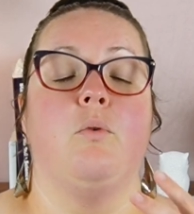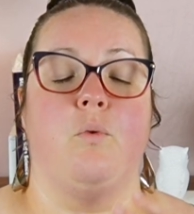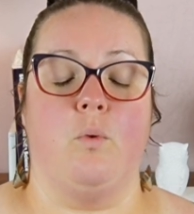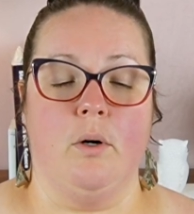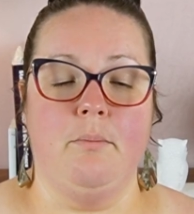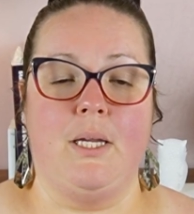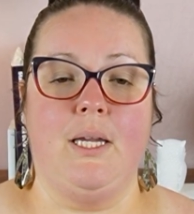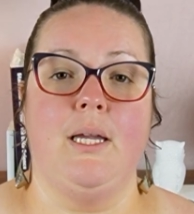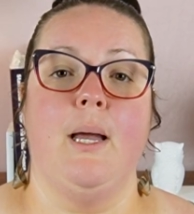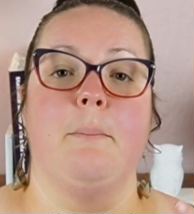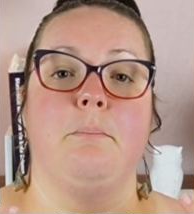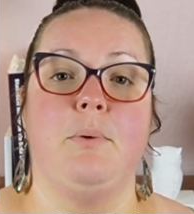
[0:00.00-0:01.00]
for
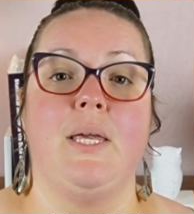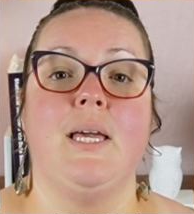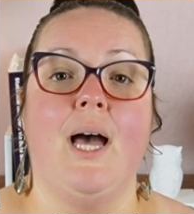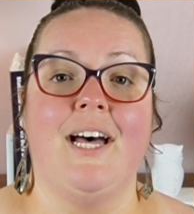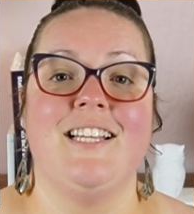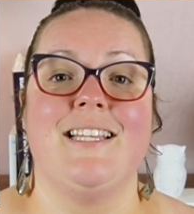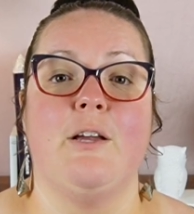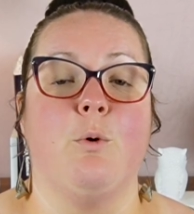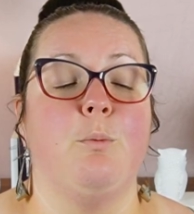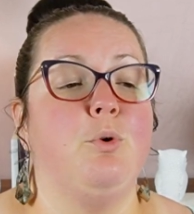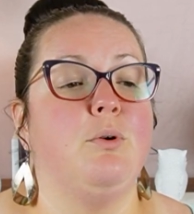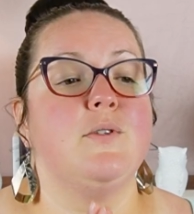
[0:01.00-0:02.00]
me because it
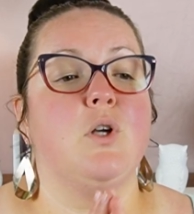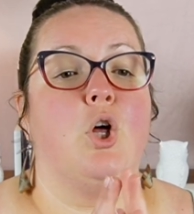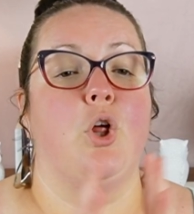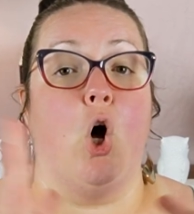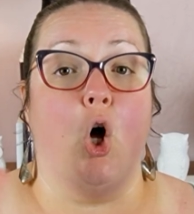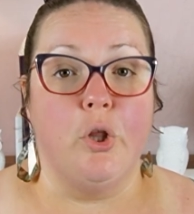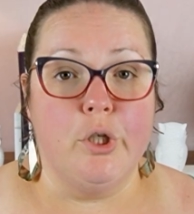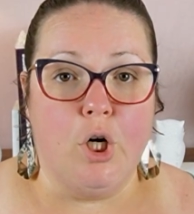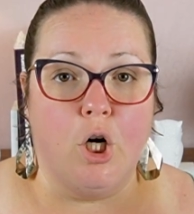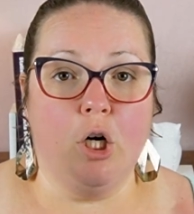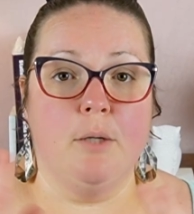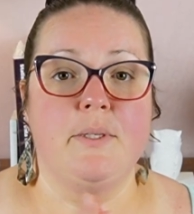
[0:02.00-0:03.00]
removes all the
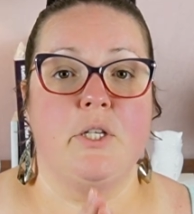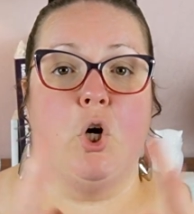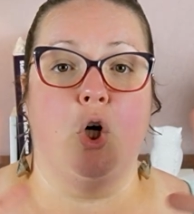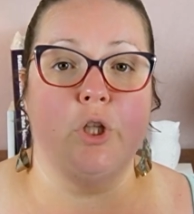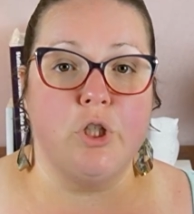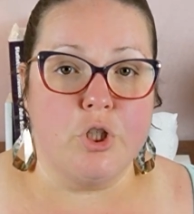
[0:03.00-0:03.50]
carbs and all the